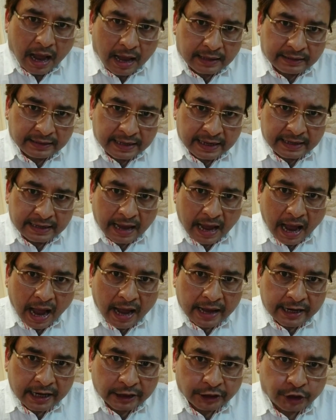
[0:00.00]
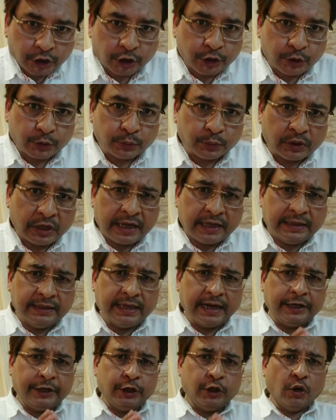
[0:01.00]
then I assure you
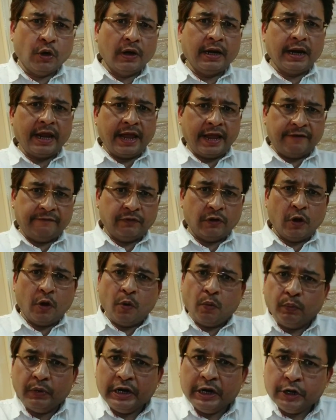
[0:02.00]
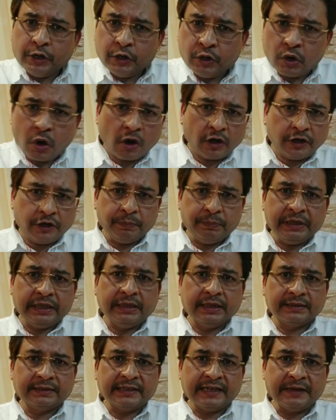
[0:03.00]
that your life will not be
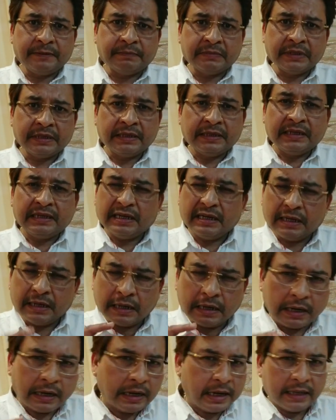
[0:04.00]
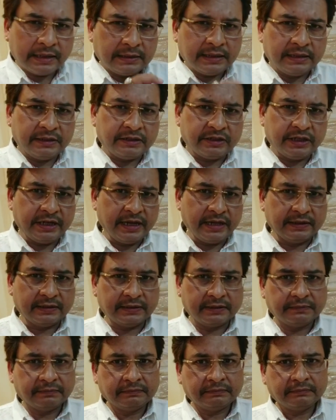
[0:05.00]
the same in less than 3
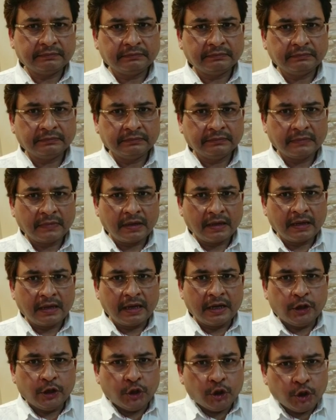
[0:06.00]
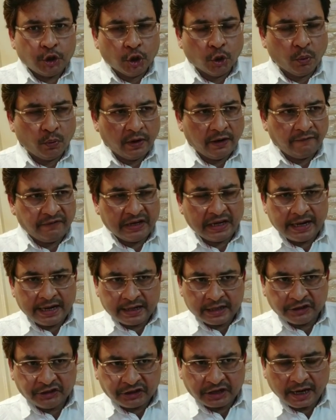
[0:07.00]
days. You will feel
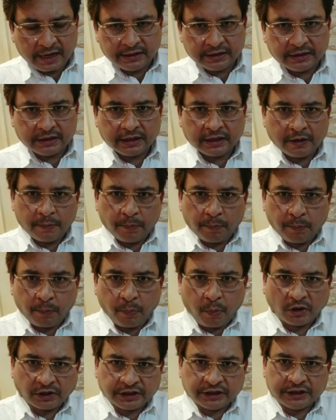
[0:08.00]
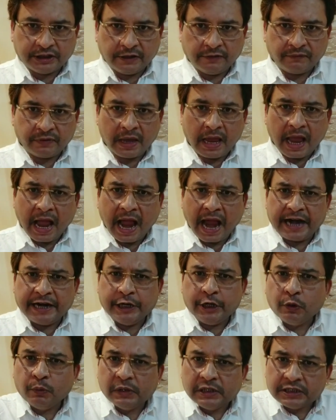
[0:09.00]
energized, positive,
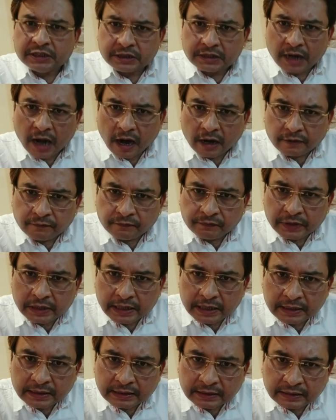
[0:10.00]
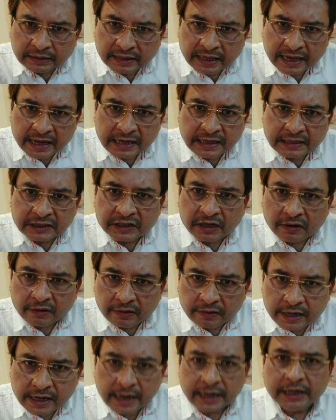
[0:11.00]
and you will start feeling things are
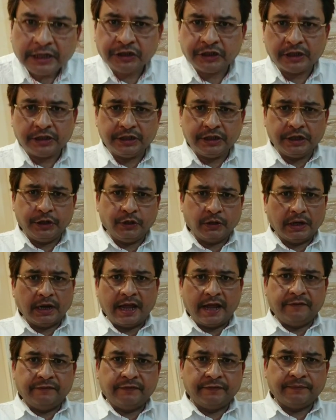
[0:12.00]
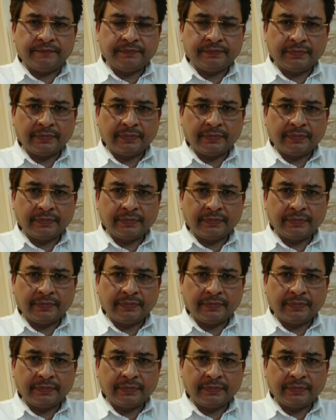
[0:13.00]
really changing in your life.